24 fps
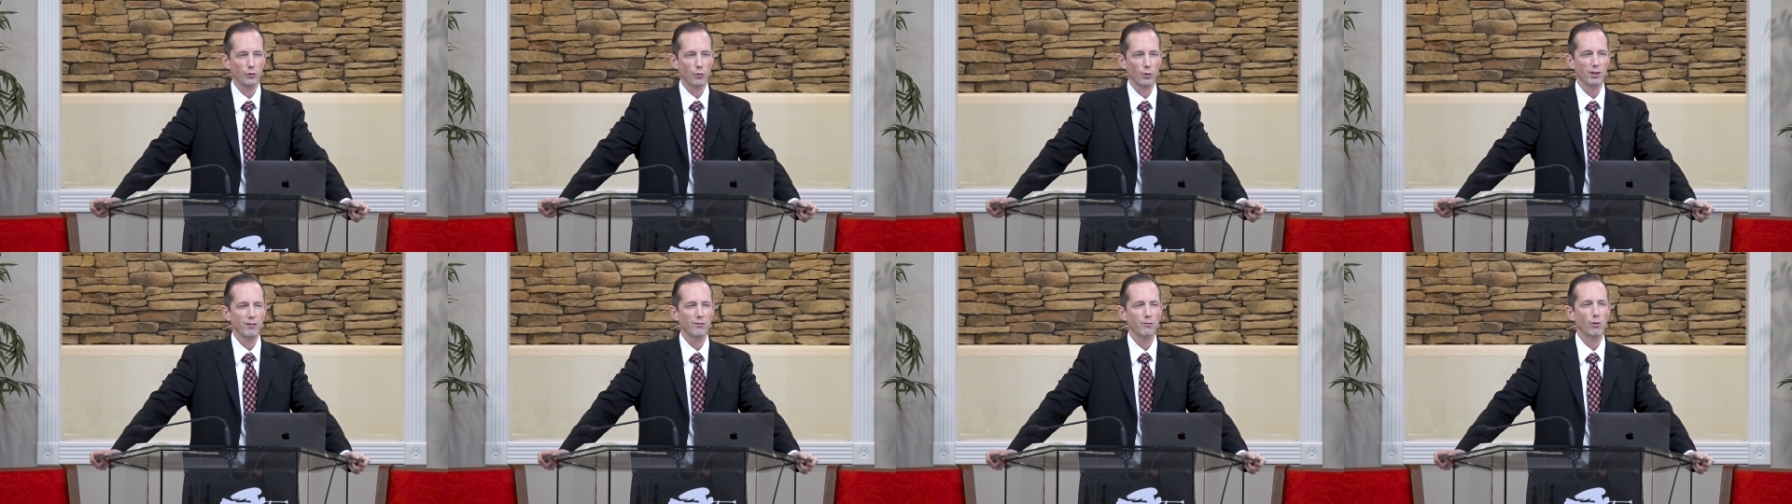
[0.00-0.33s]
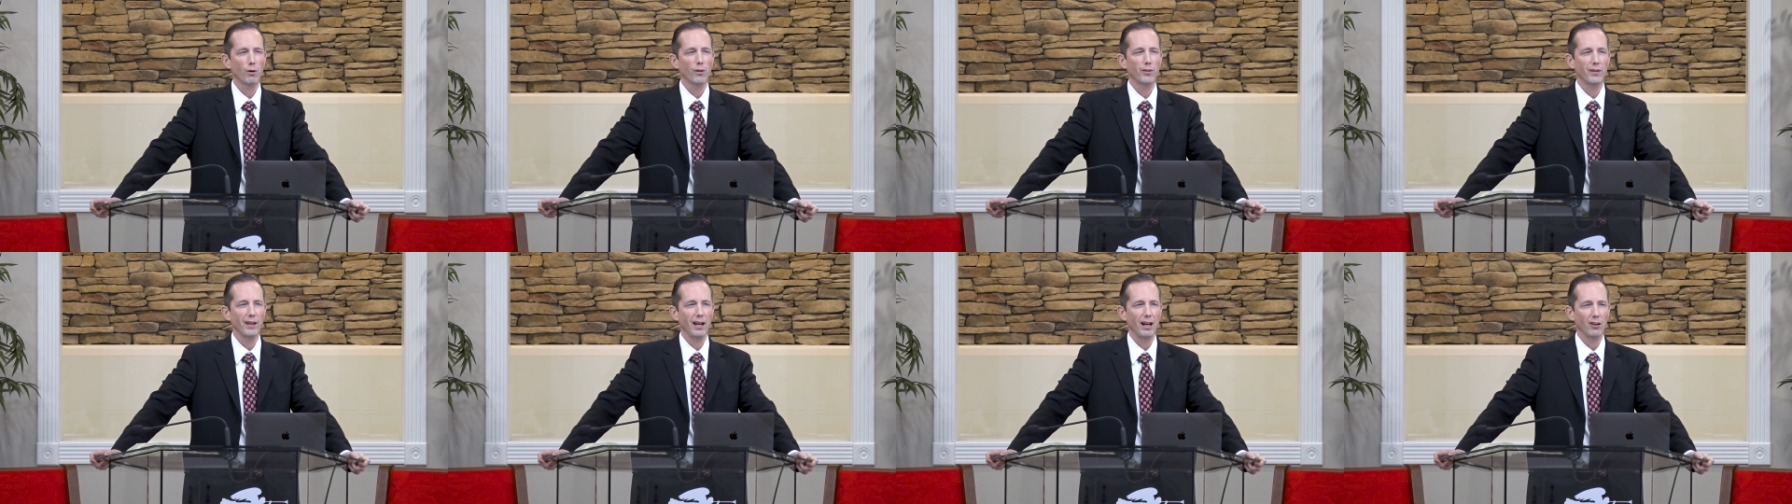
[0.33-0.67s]

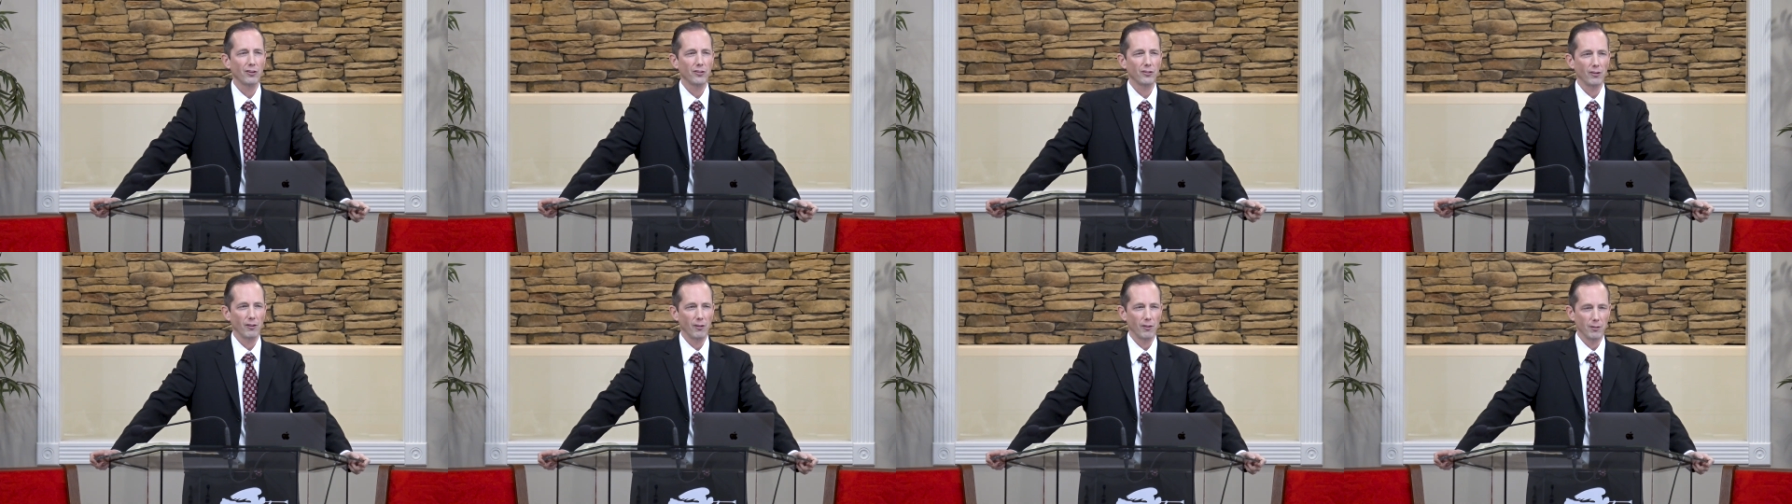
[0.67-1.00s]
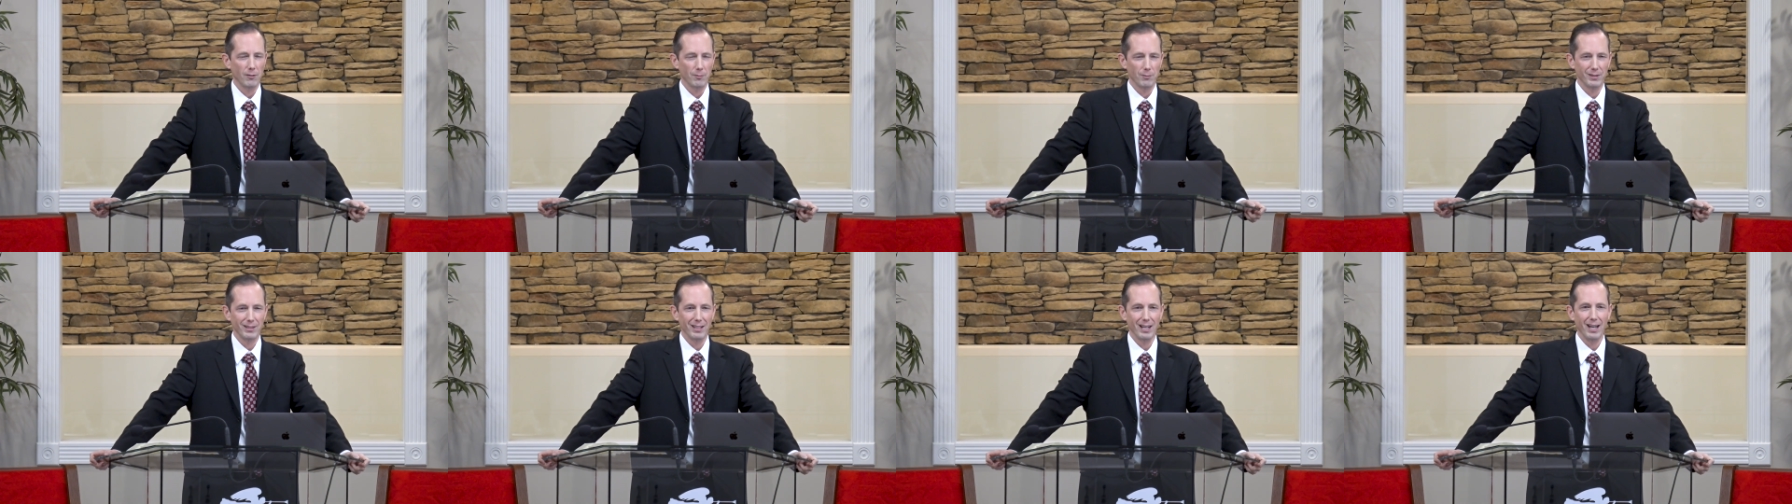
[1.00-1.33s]
24,000 of
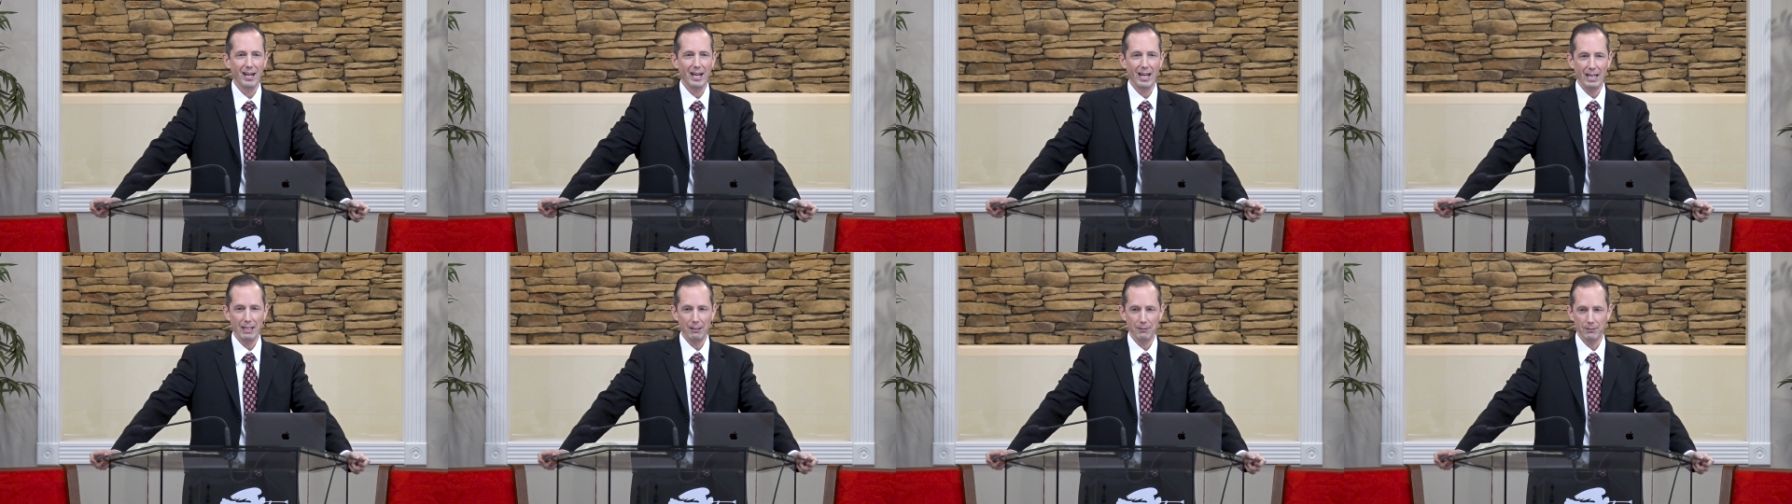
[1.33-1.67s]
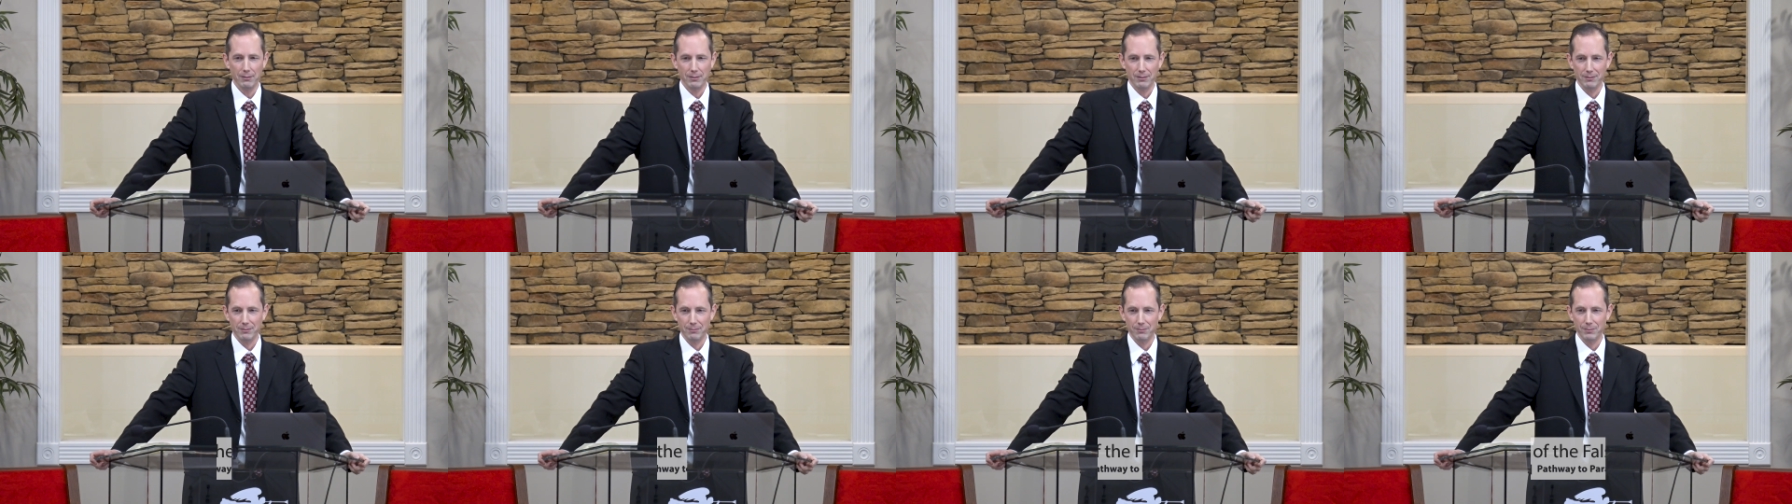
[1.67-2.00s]
them
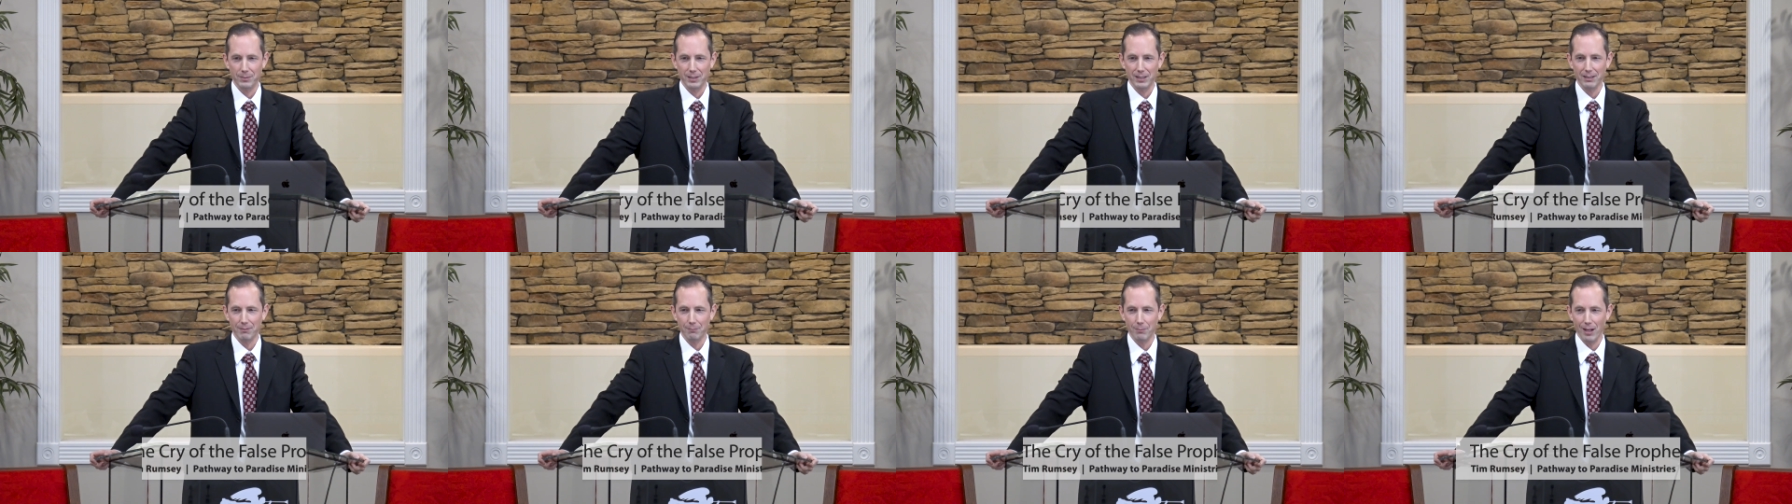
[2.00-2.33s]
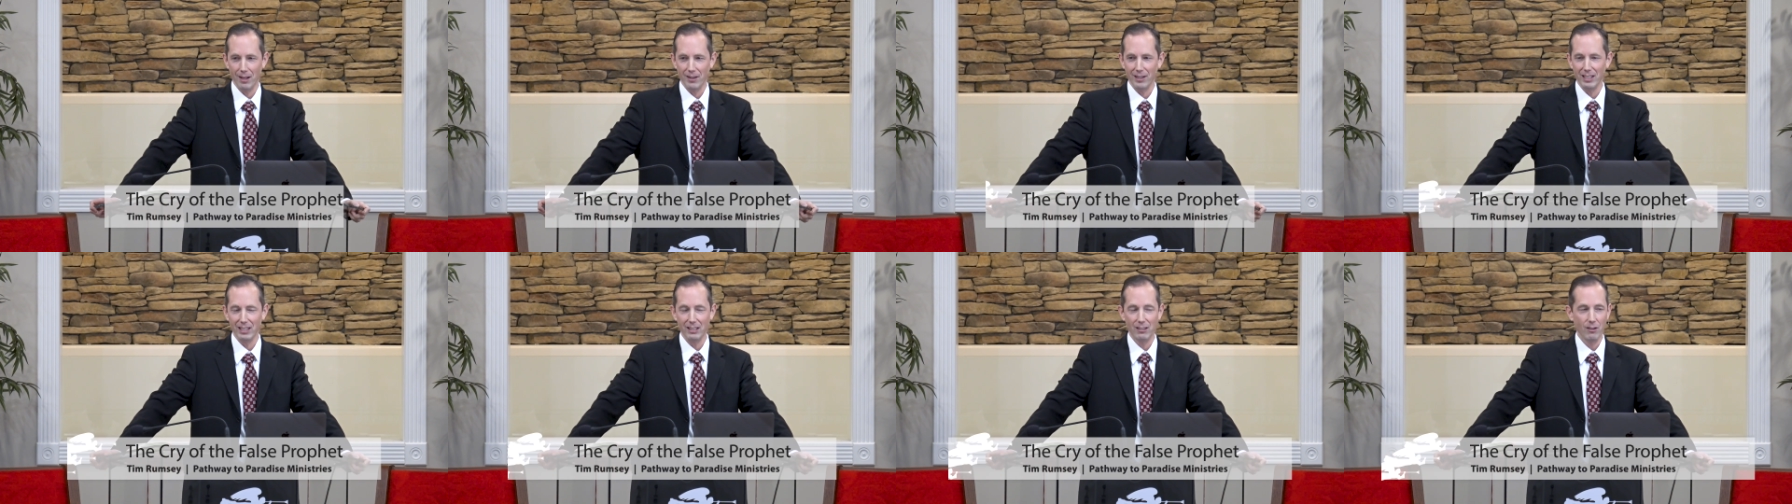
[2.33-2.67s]
died
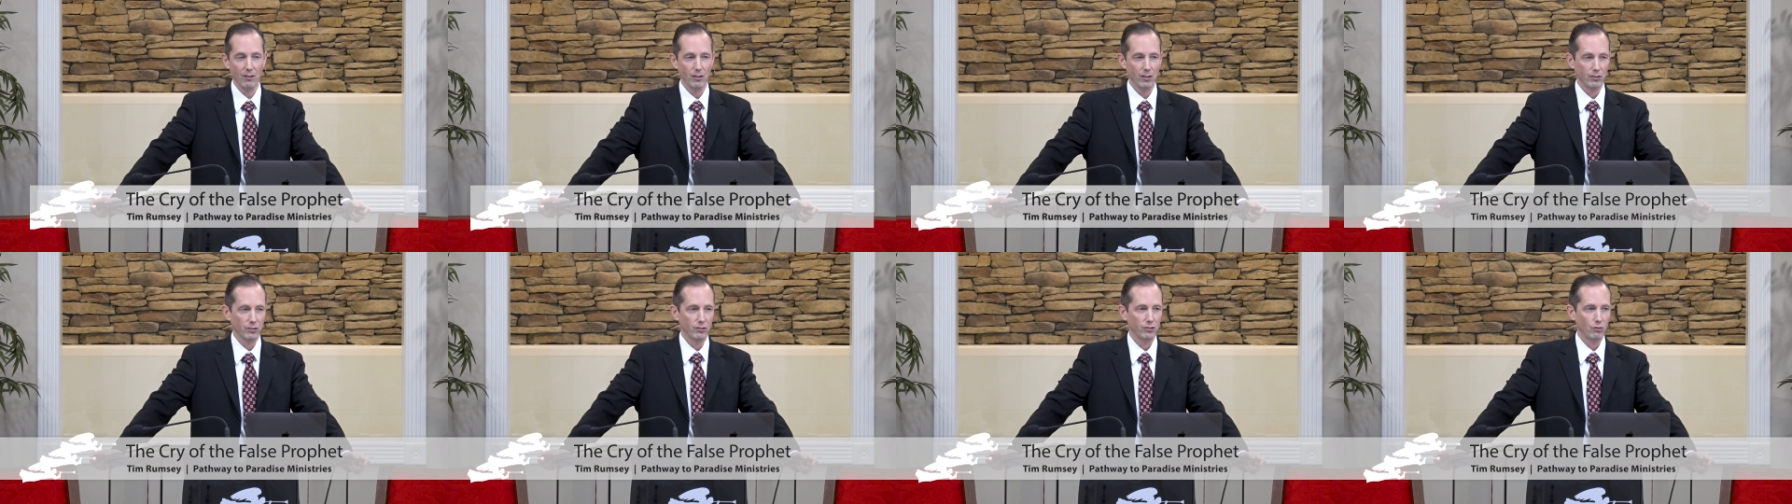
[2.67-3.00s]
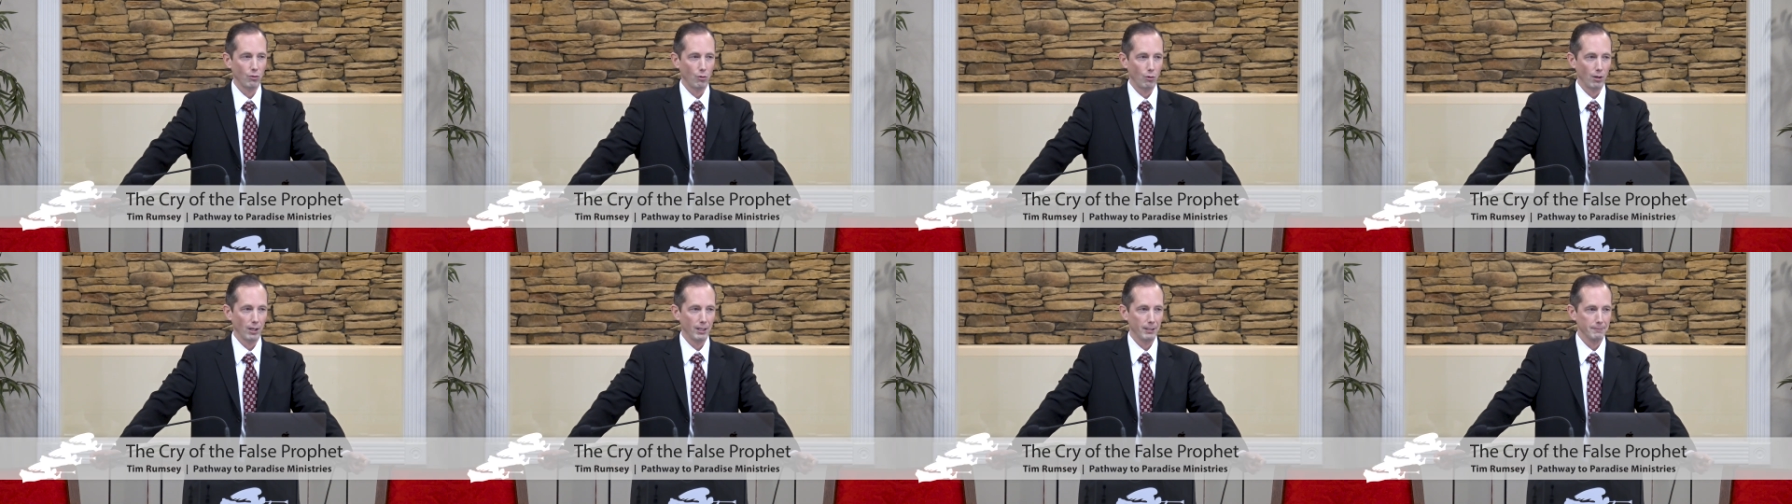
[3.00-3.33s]
by the end of this
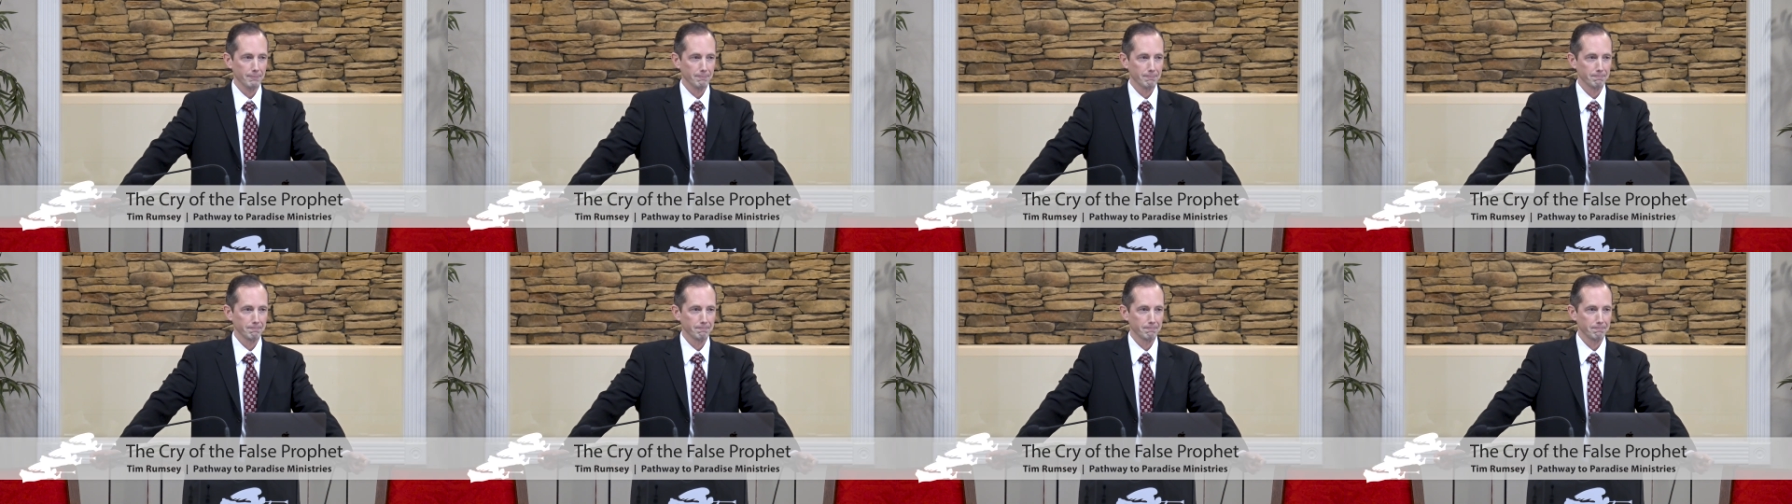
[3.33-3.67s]
story.